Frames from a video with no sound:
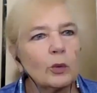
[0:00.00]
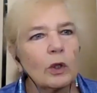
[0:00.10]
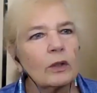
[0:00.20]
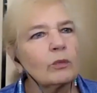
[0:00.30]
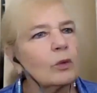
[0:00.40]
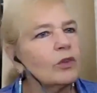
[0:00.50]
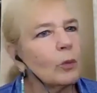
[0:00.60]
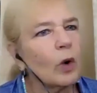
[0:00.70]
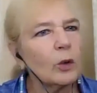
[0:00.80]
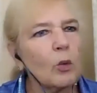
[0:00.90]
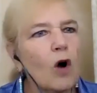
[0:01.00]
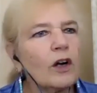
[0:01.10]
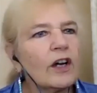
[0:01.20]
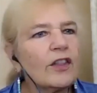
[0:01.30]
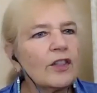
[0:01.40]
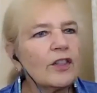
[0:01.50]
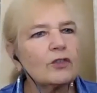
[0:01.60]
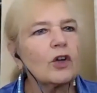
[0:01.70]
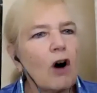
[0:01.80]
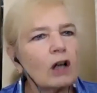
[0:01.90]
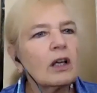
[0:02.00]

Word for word: were while you're walking the dog